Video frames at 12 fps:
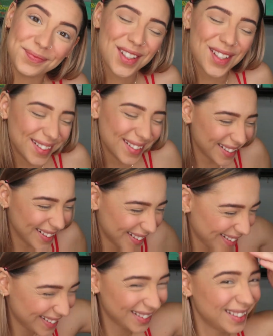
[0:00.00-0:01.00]

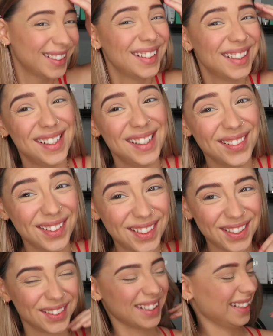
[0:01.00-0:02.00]
No,
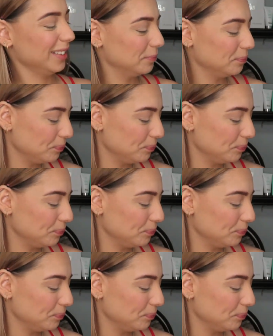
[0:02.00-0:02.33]
just joking.